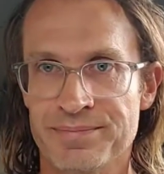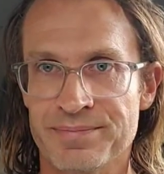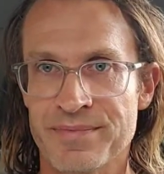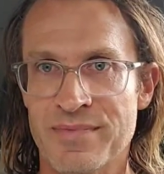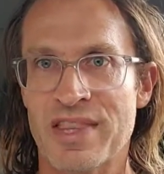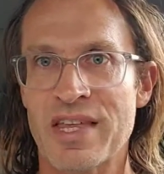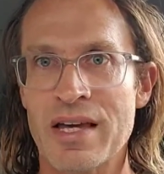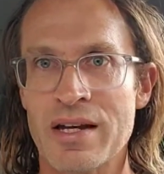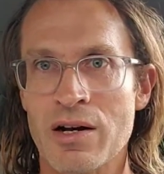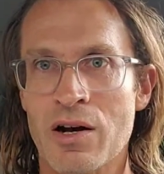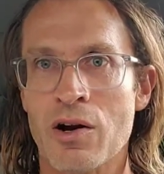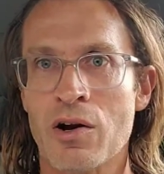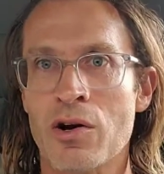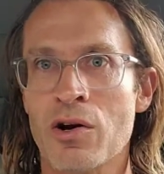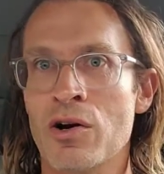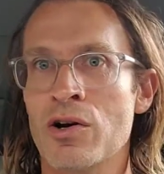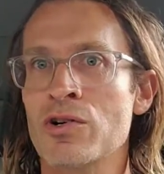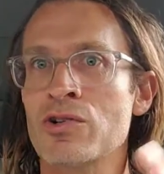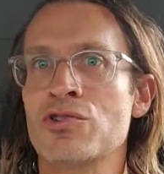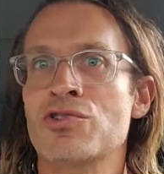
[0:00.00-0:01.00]
that
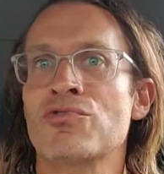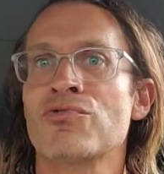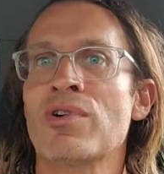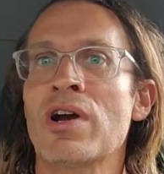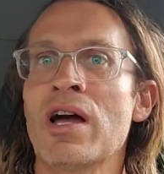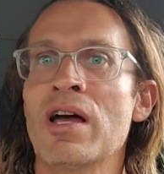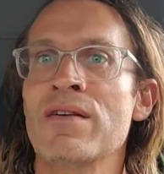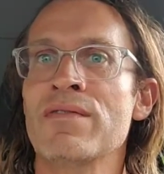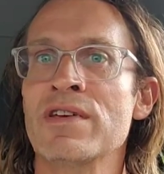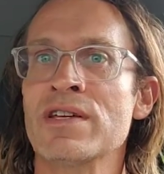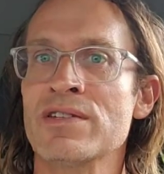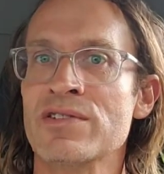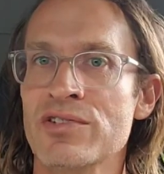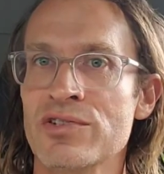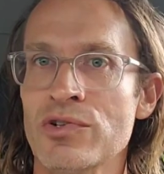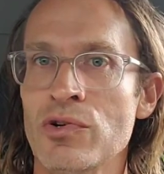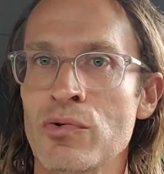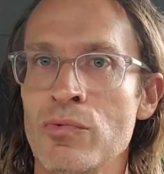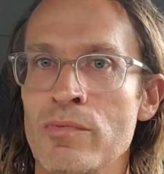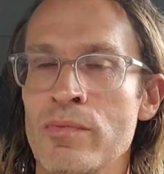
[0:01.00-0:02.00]
are driving
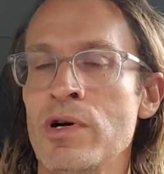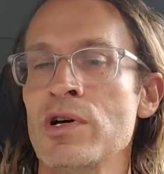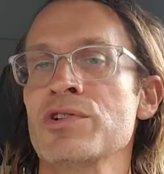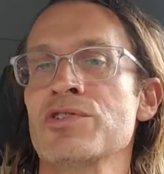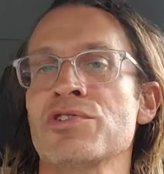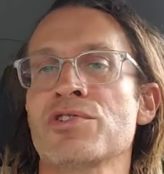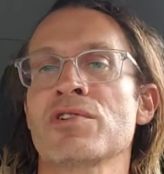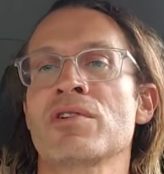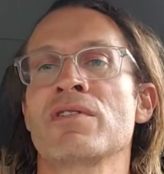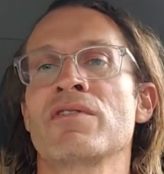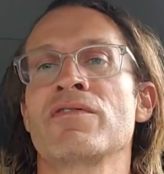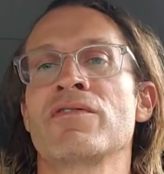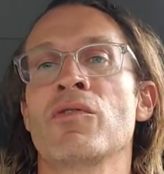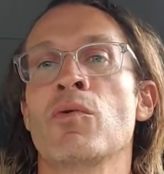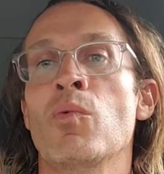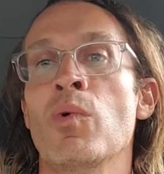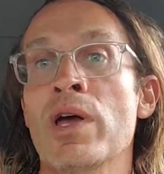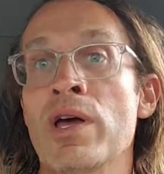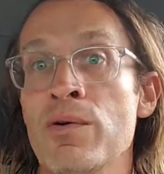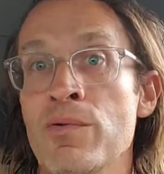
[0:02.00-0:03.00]
so much of the
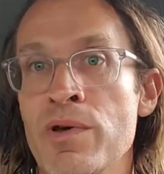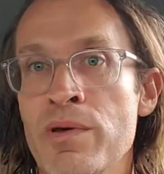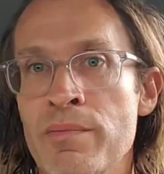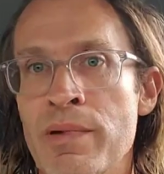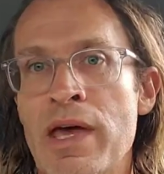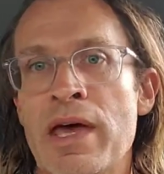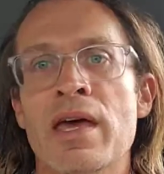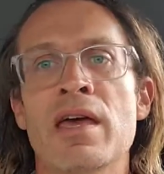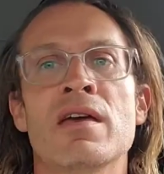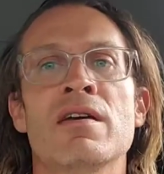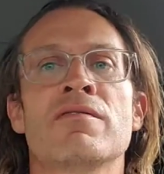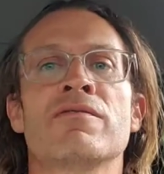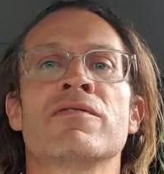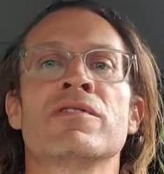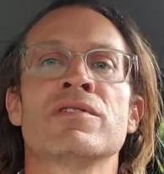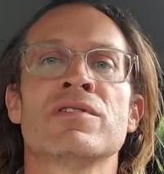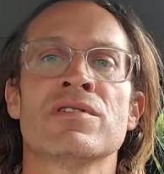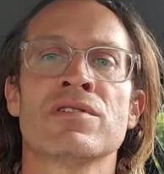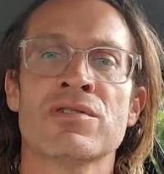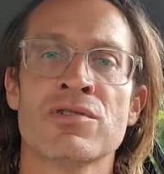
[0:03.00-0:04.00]
way we behave, the
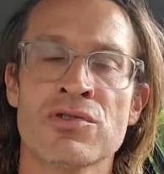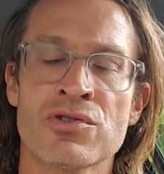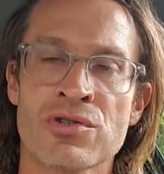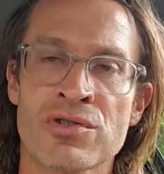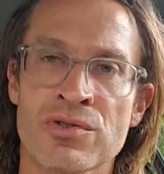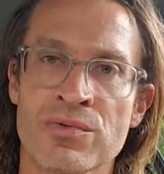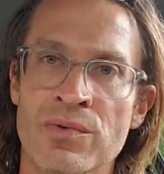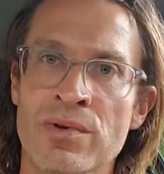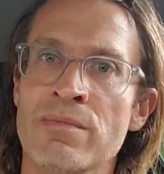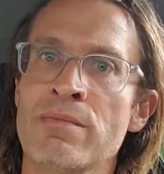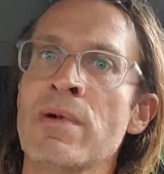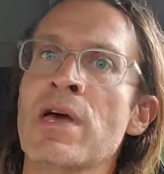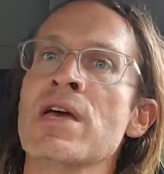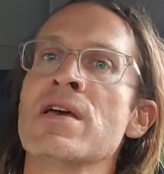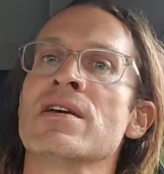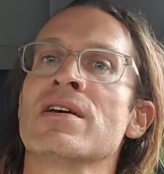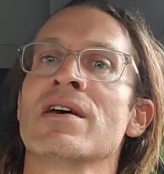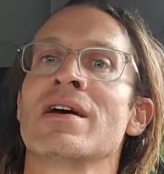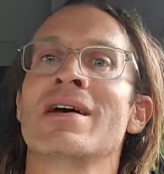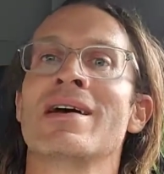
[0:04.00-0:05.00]
decisions we
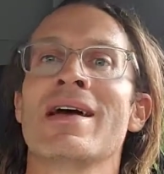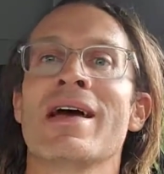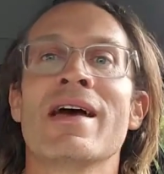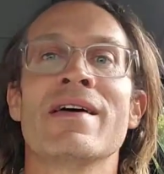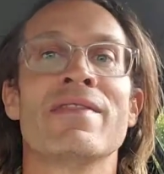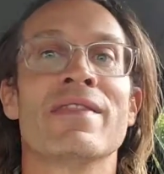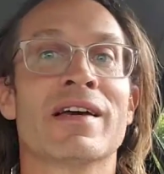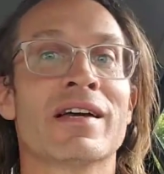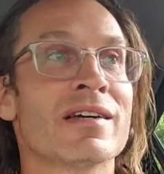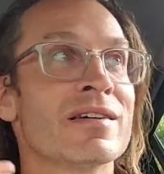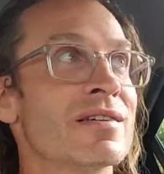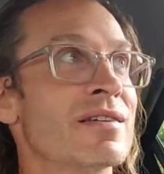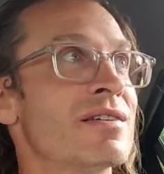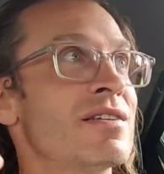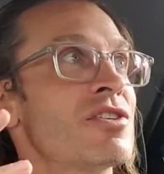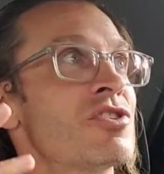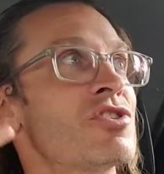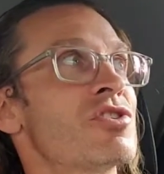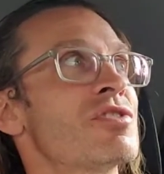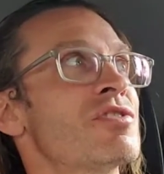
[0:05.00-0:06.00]
make, and the
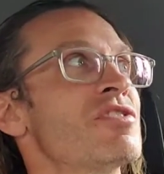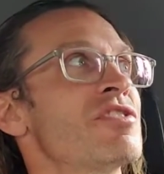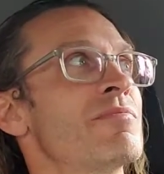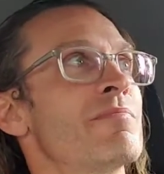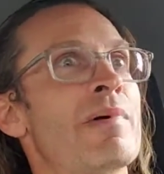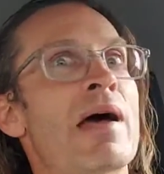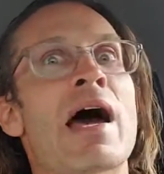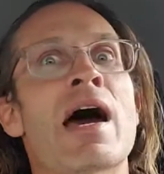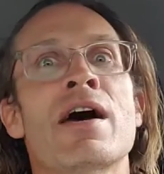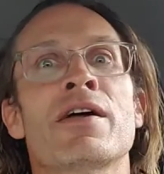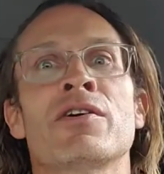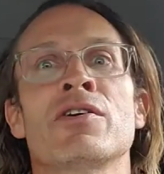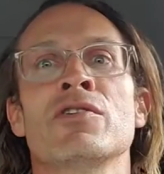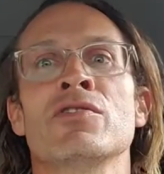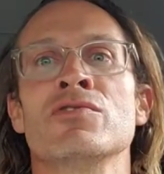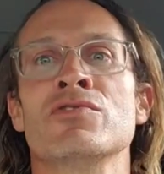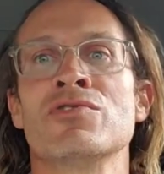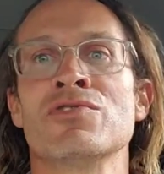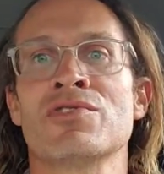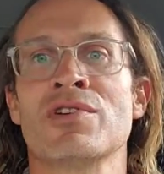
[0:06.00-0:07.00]
conditions,
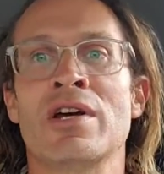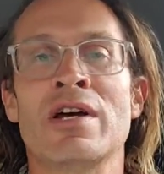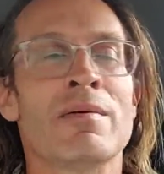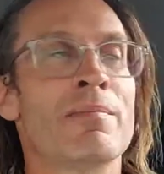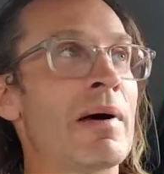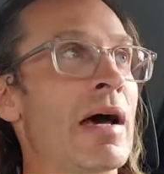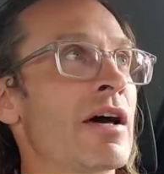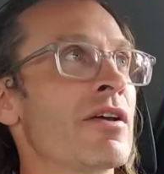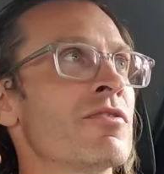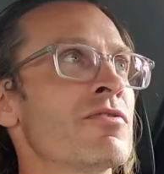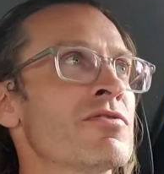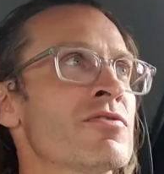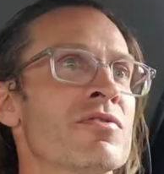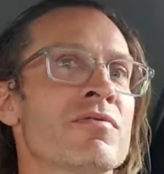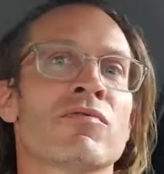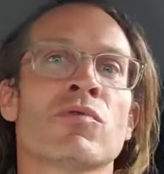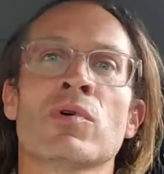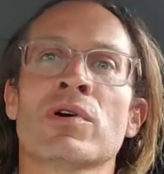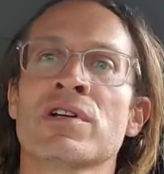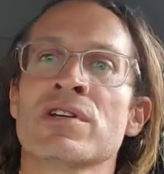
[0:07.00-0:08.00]
patterns of
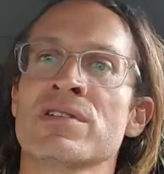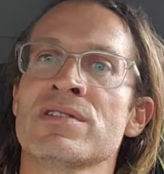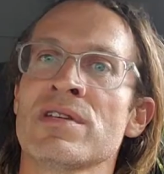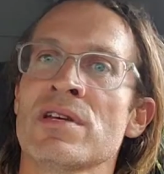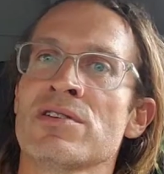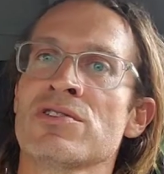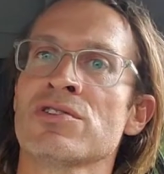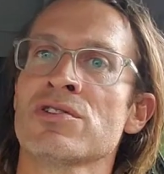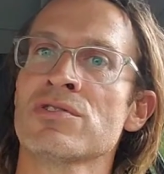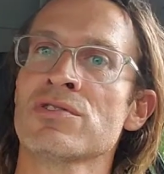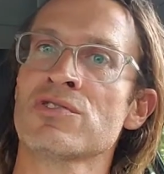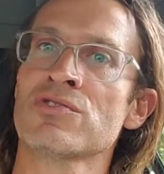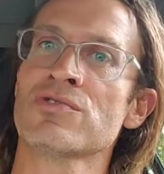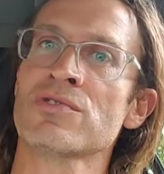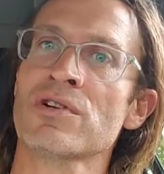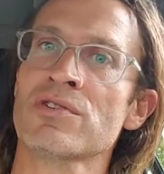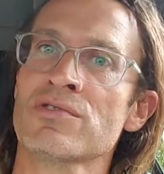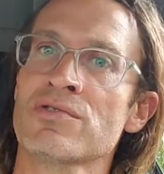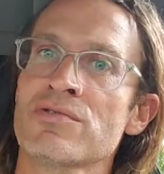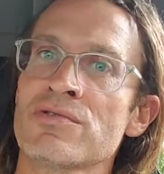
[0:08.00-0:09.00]
organization,
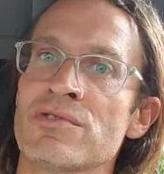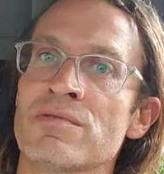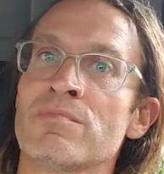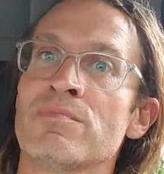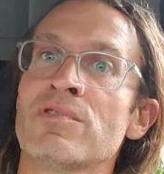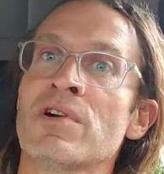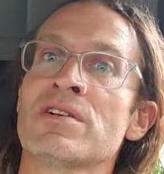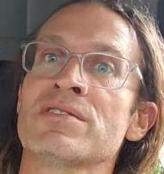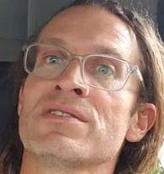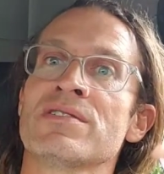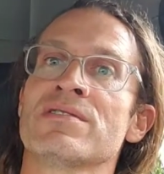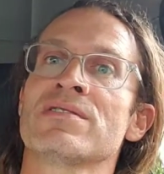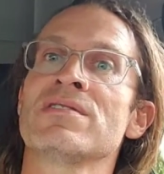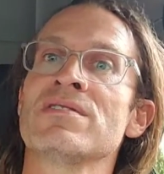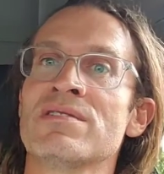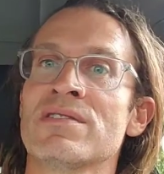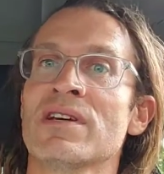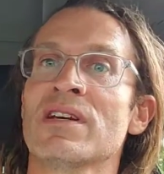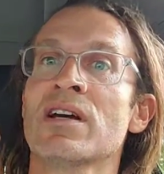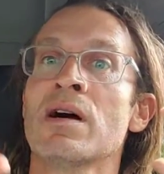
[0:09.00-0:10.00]
structures, and
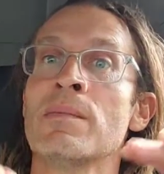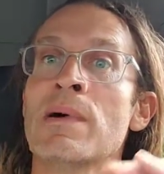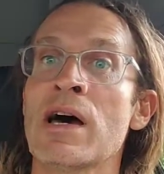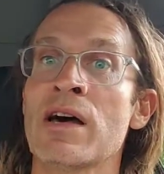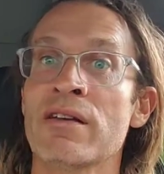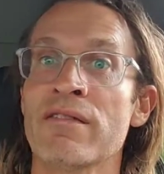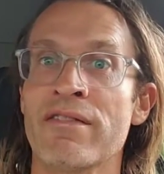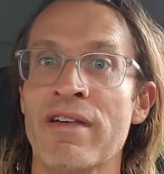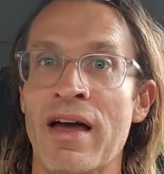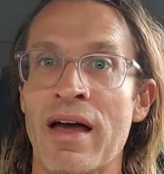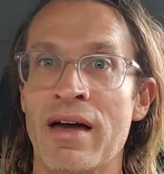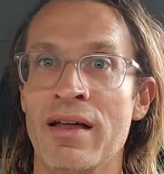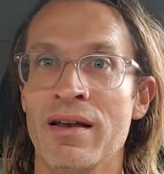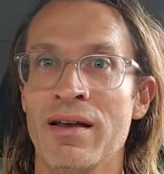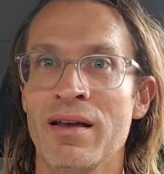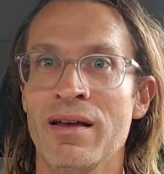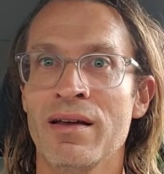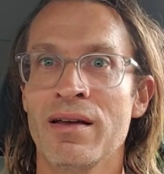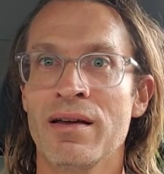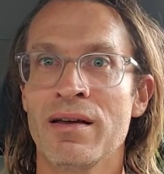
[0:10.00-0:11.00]
processes that come out of that,
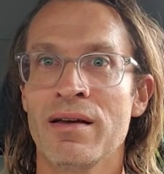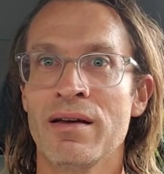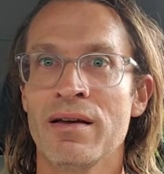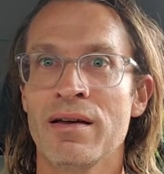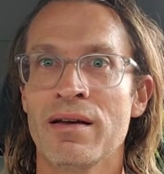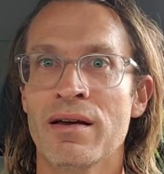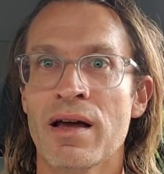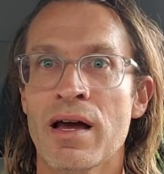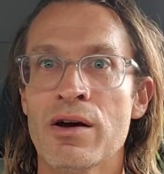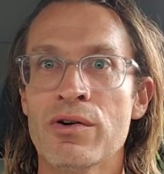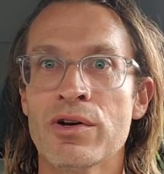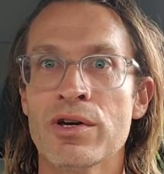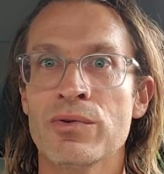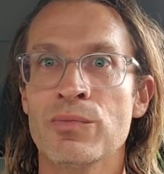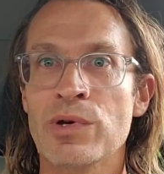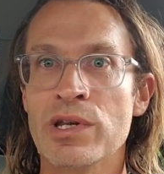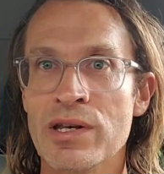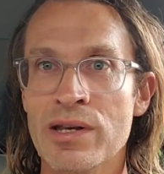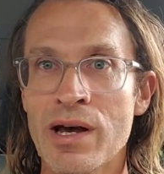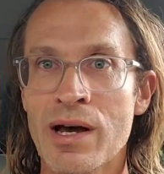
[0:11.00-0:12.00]
how can
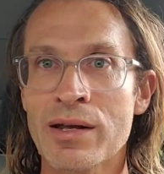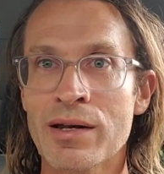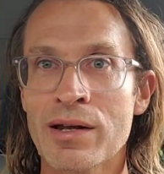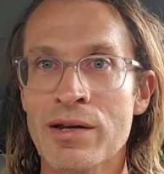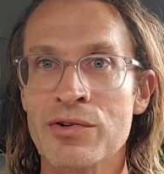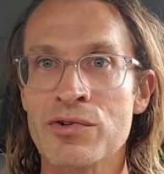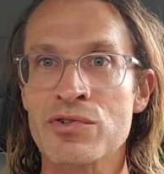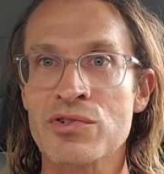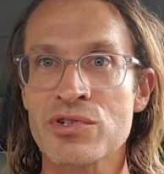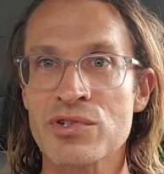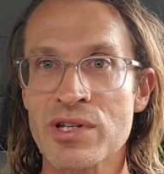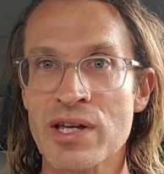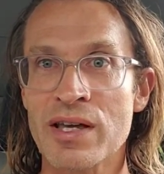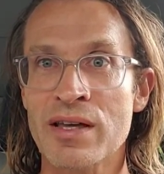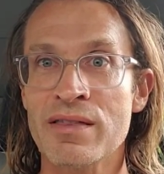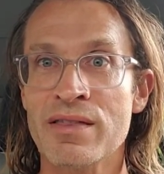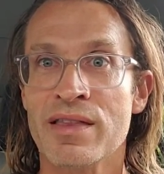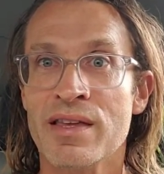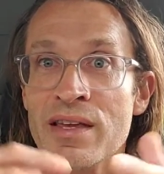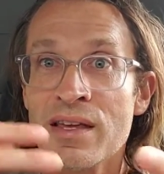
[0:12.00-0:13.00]
we not
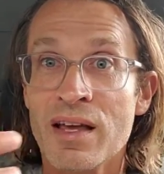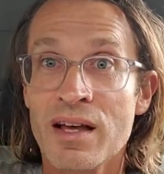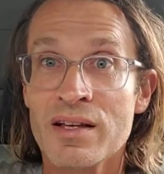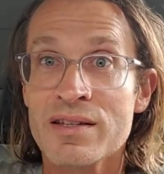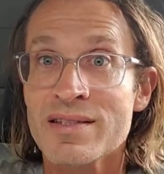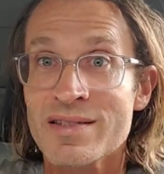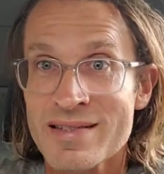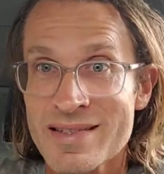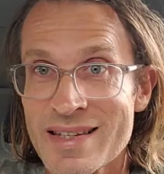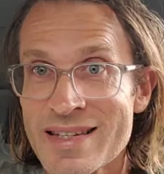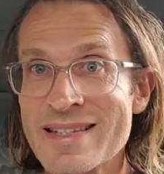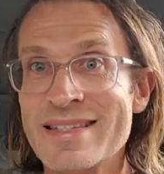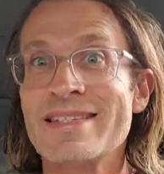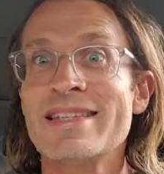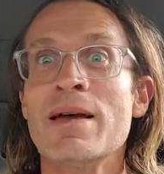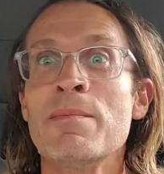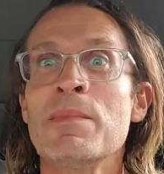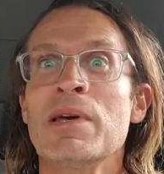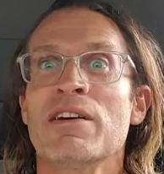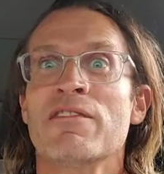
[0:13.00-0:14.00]
understand the
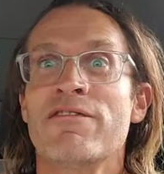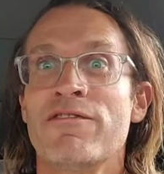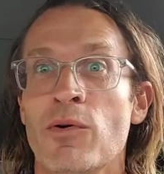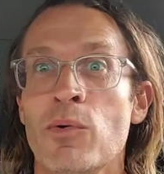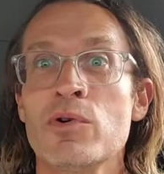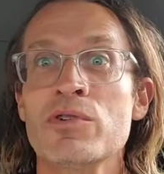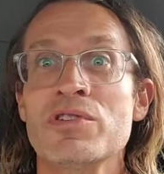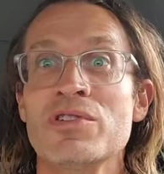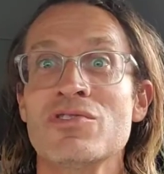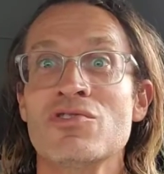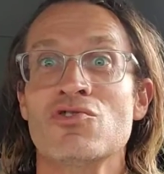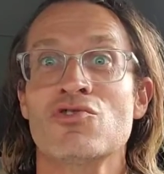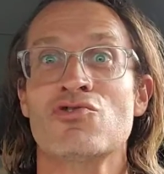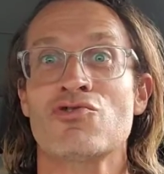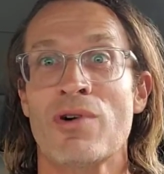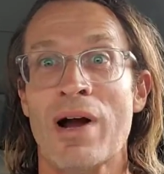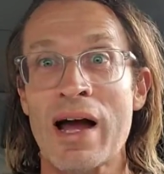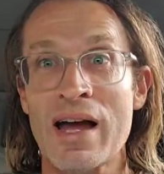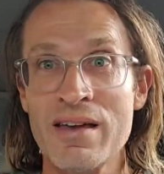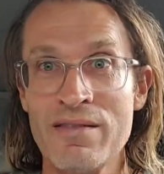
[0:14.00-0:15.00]
systemic forces
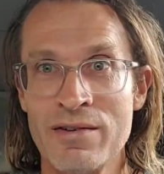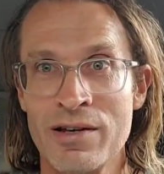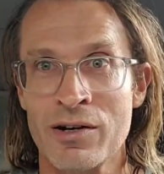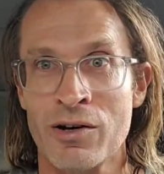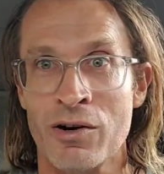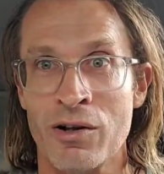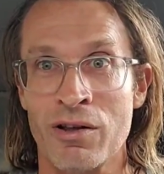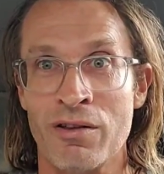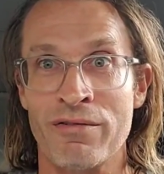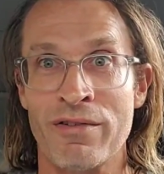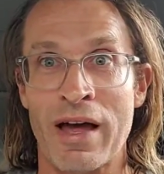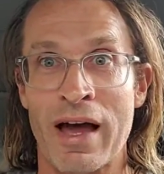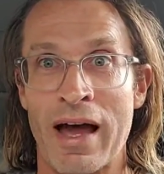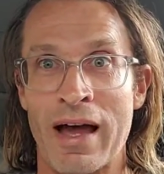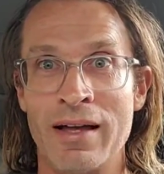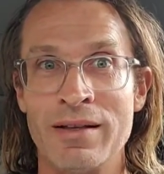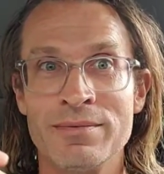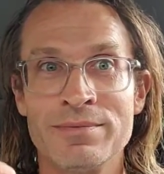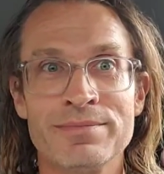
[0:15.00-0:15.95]
driving all of that?